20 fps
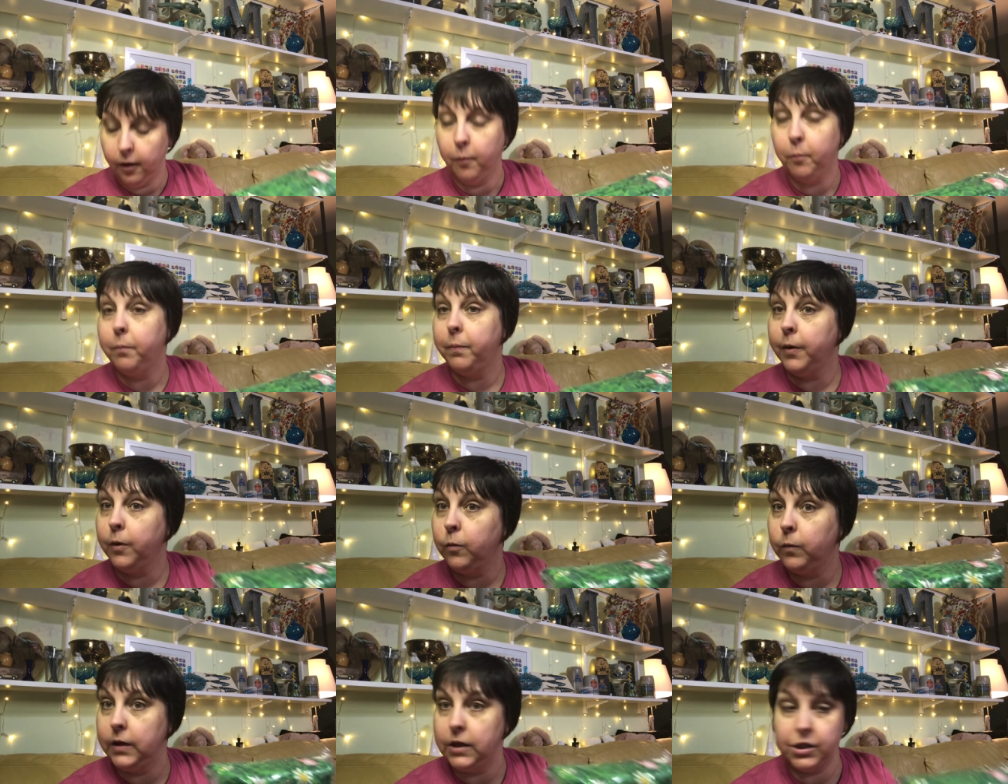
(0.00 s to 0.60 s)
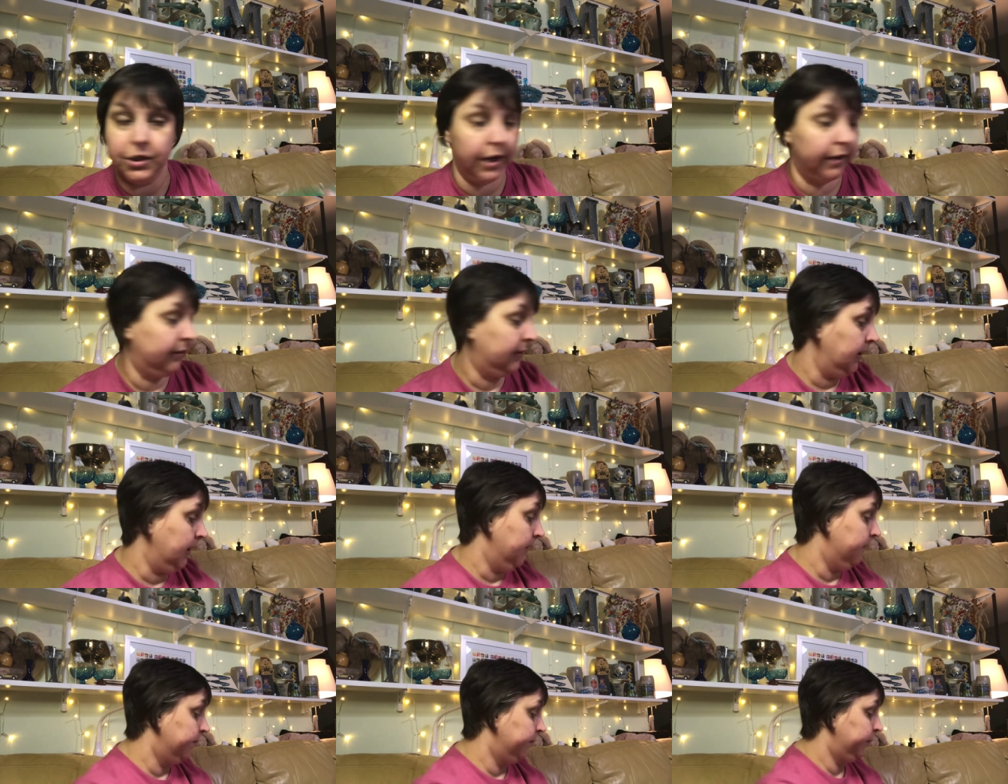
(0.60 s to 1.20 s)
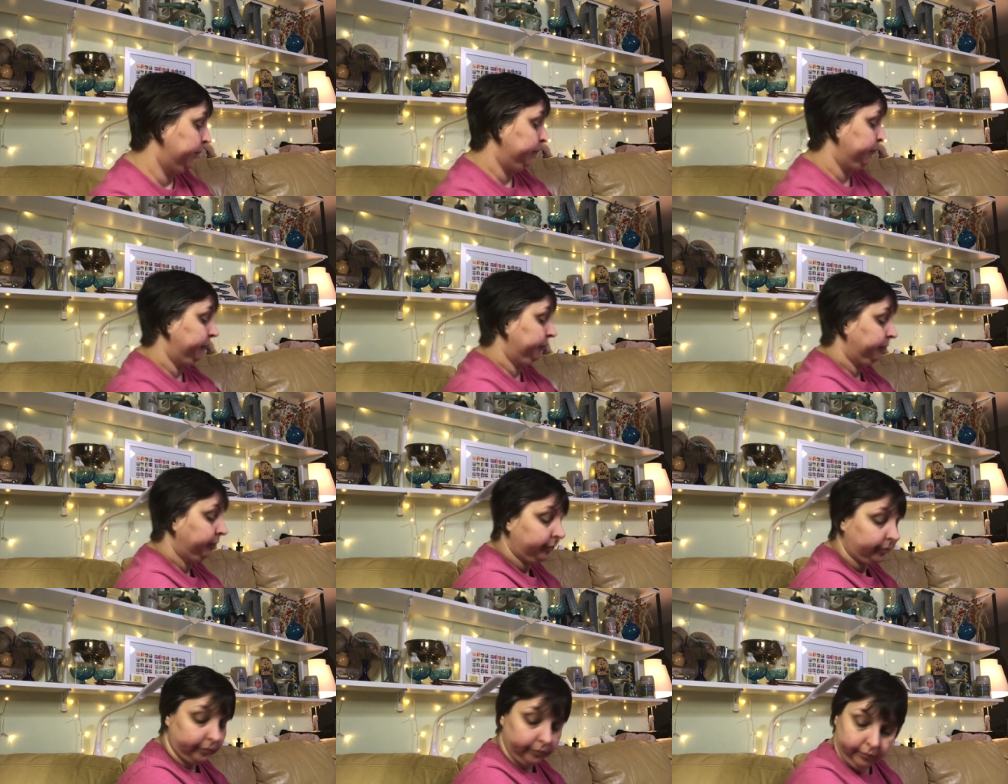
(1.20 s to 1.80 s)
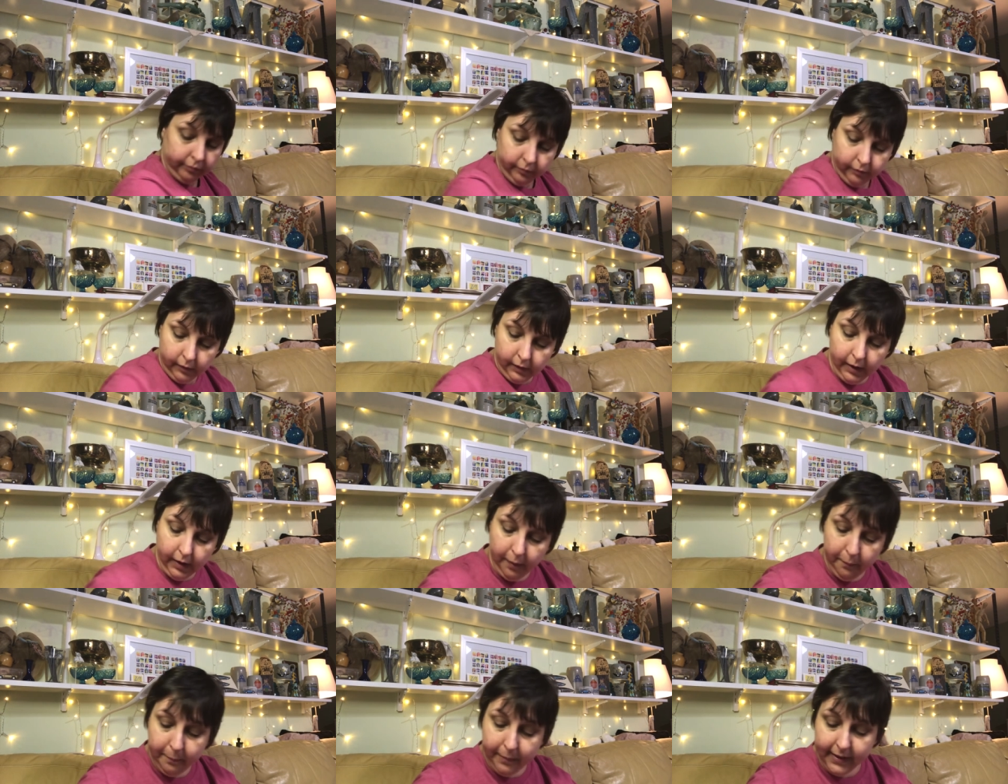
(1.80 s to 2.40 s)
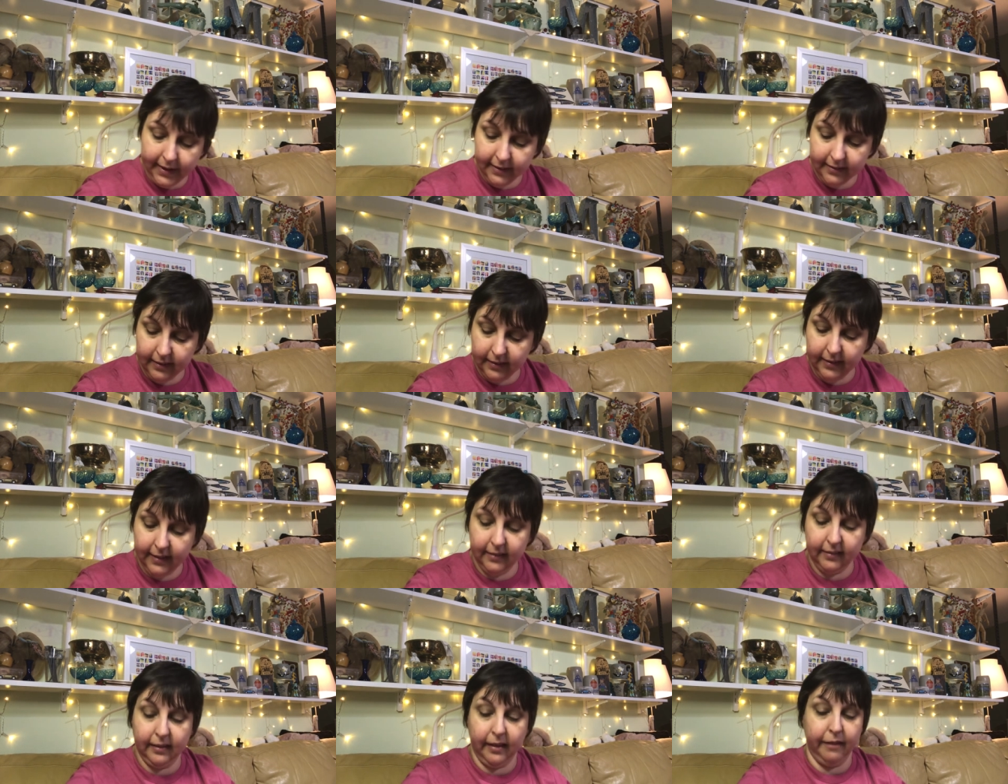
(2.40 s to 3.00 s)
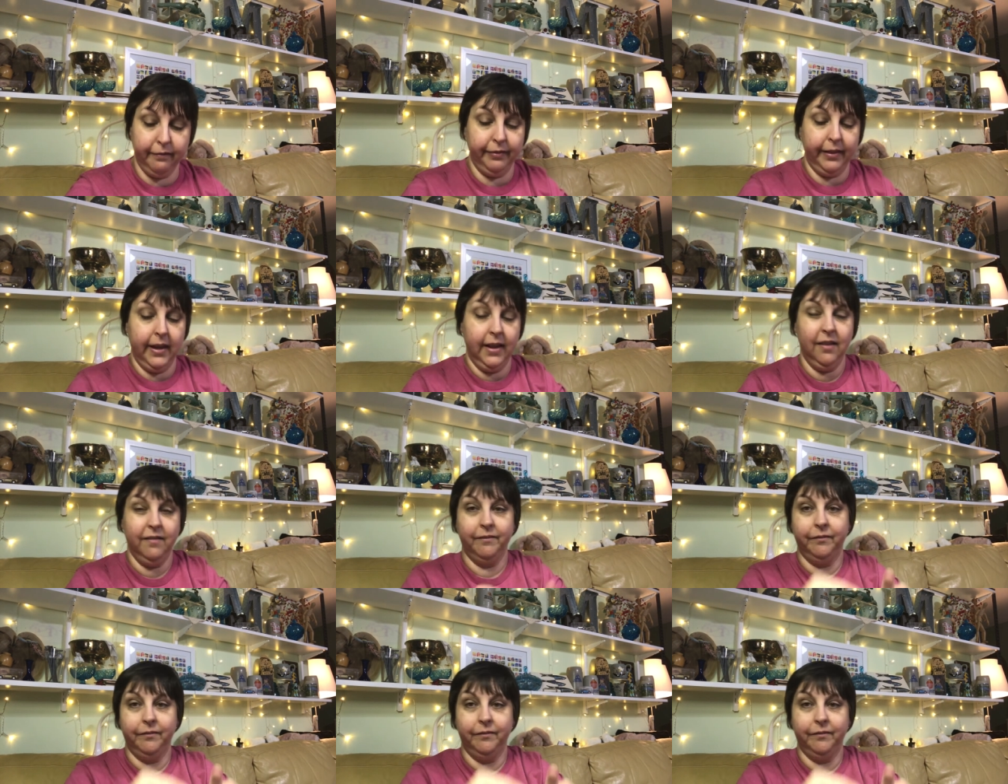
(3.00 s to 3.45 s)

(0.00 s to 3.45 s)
But we shall see. But isn't this lovely?